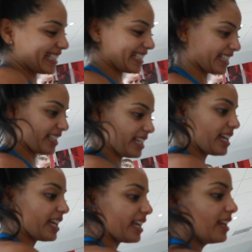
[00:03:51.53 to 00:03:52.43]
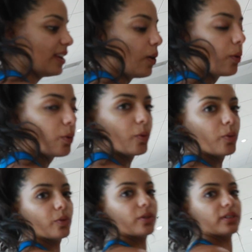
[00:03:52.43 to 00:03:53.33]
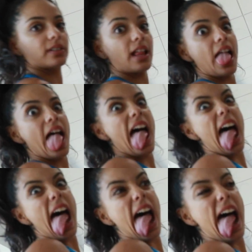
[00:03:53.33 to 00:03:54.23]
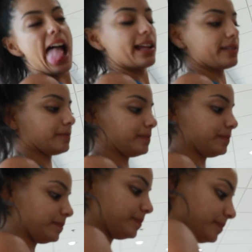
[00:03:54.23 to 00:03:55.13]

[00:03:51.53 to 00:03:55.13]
season. So who knows where she'll be. She's a very intense